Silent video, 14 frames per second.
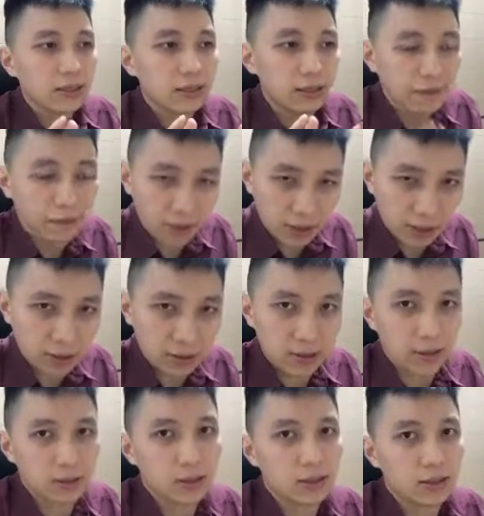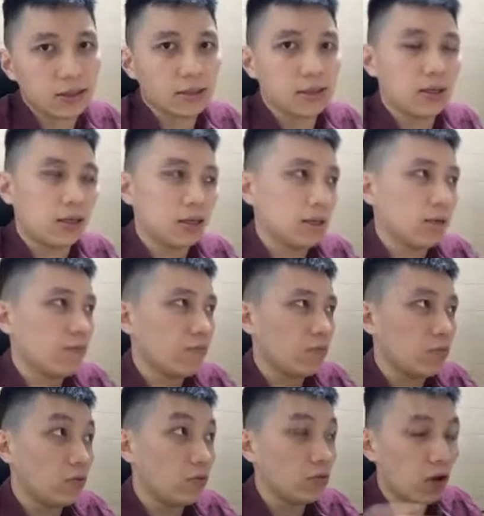given that is the
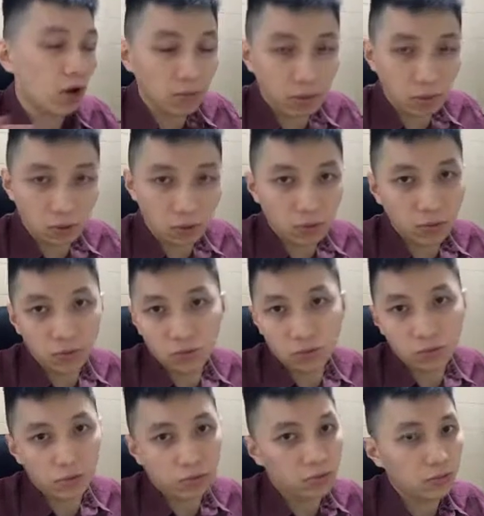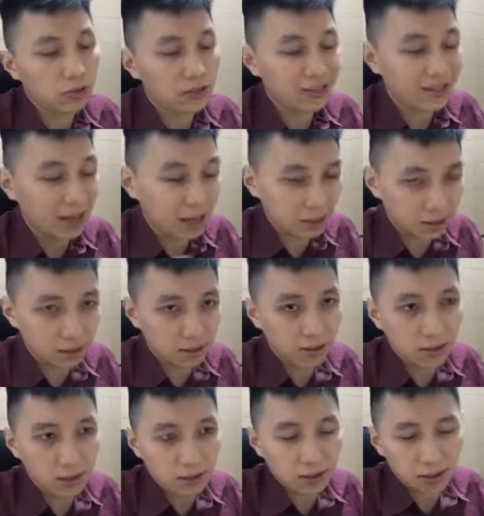normal standard
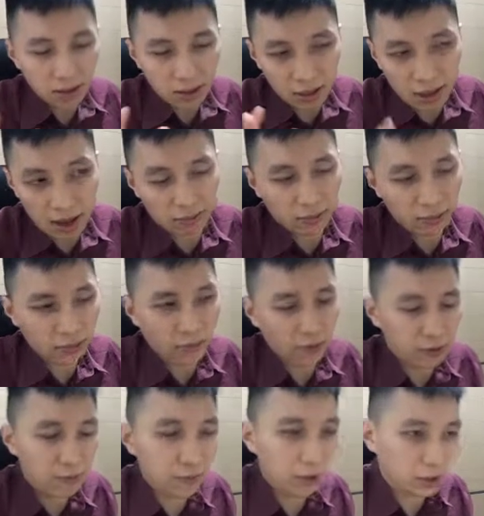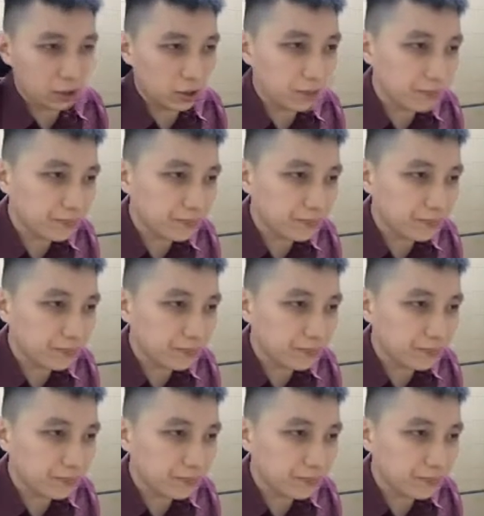atmosphere pressure.